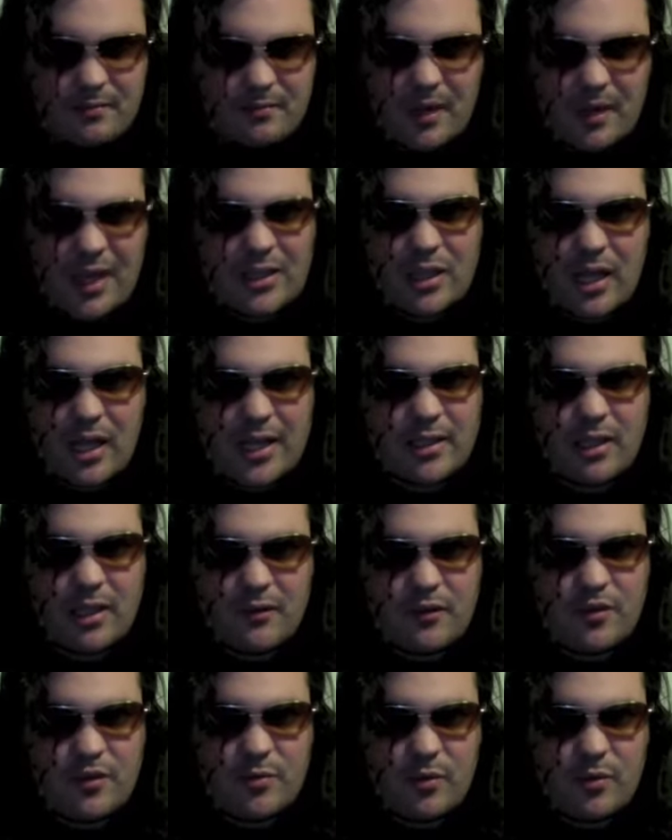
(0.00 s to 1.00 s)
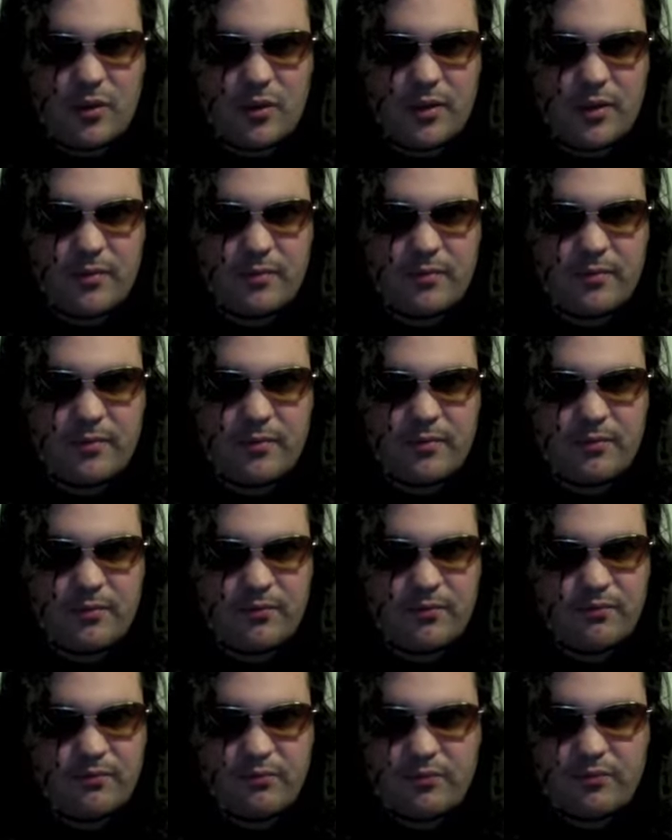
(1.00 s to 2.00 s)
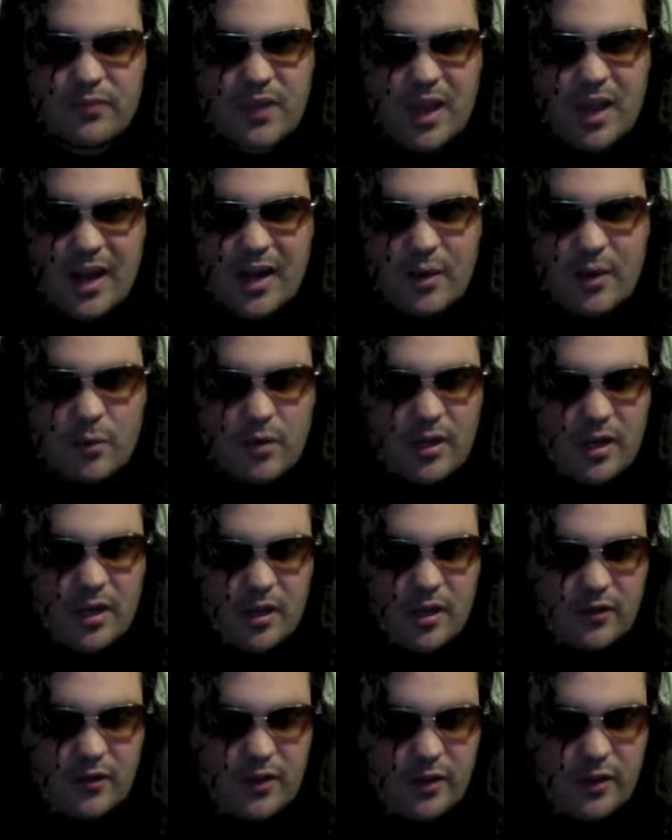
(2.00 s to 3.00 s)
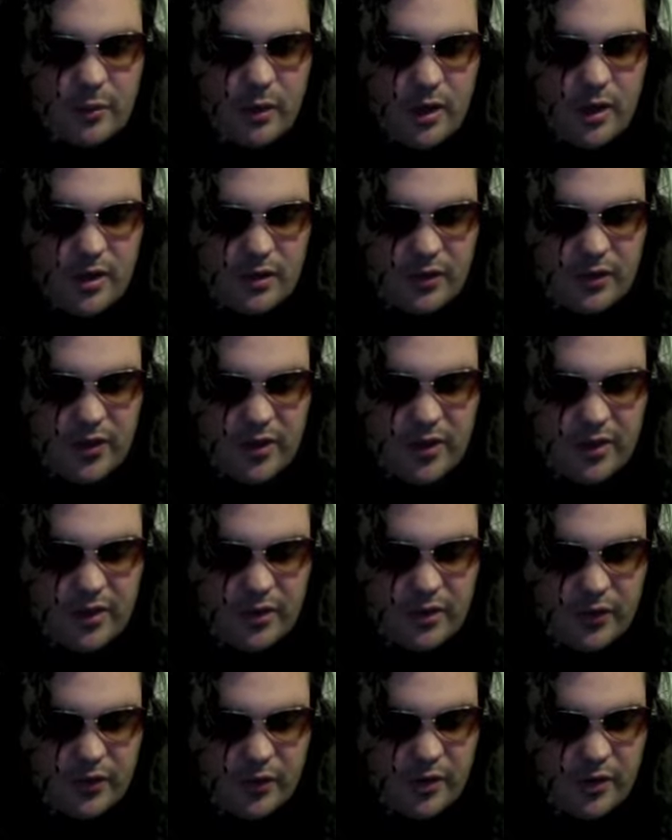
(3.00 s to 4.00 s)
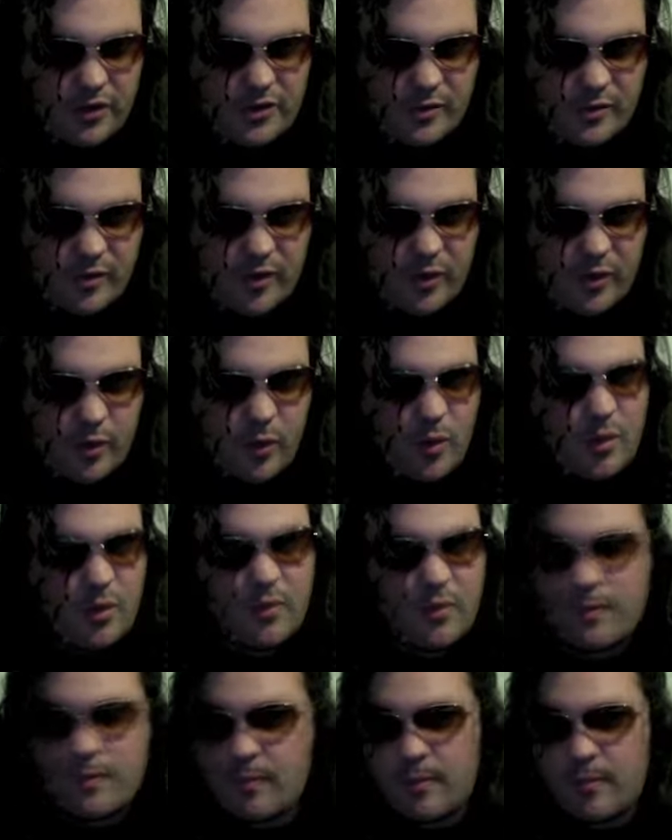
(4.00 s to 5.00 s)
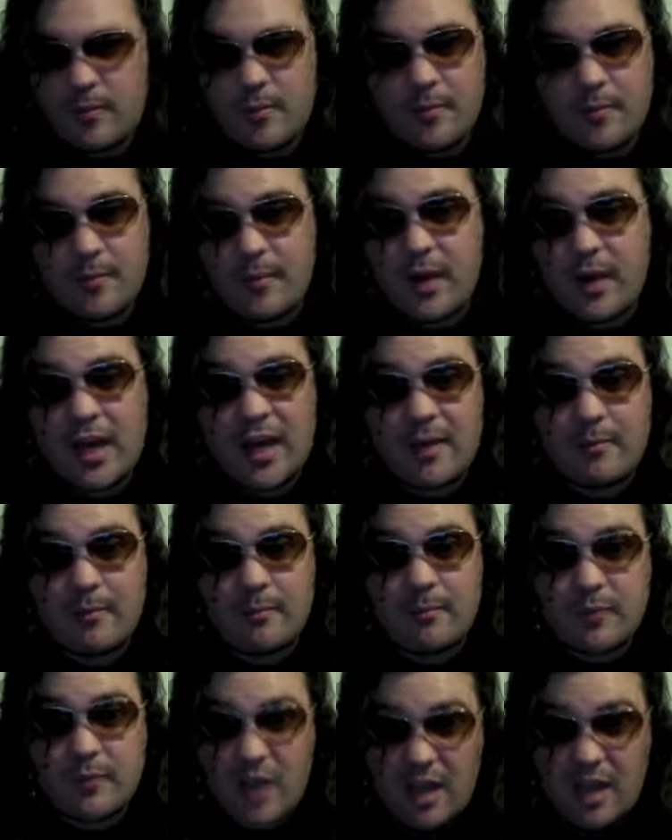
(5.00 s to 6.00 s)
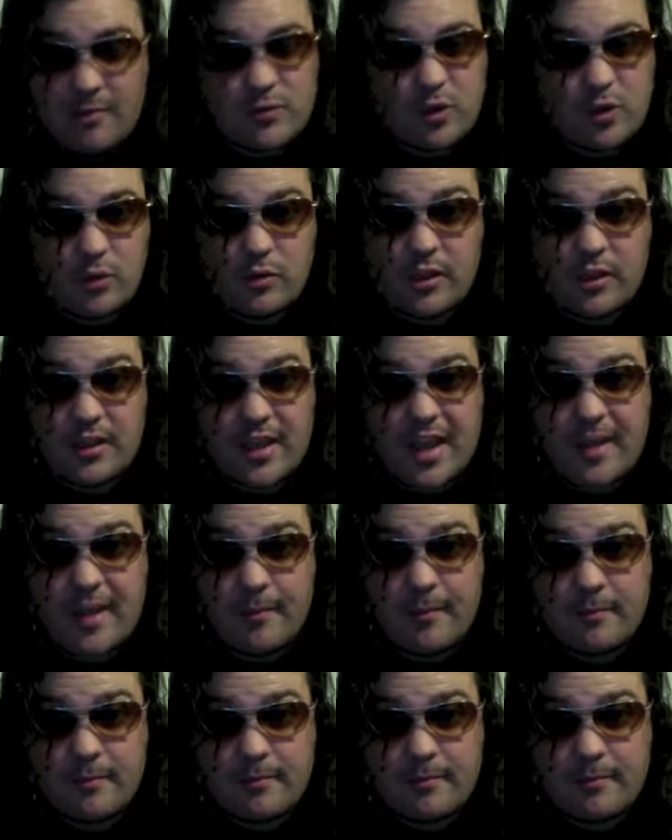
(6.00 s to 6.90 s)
I love this movie. If they're gonna do a sequel, I'm totally game.